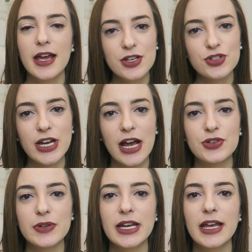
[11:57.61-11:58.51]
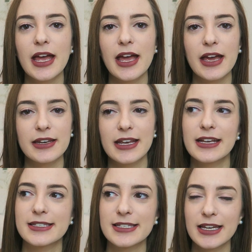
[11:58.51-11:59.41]
introductory and
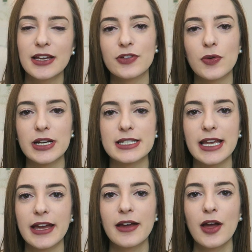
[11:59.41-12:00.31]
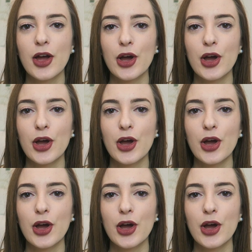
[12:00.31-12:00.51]
easy, if you want to say.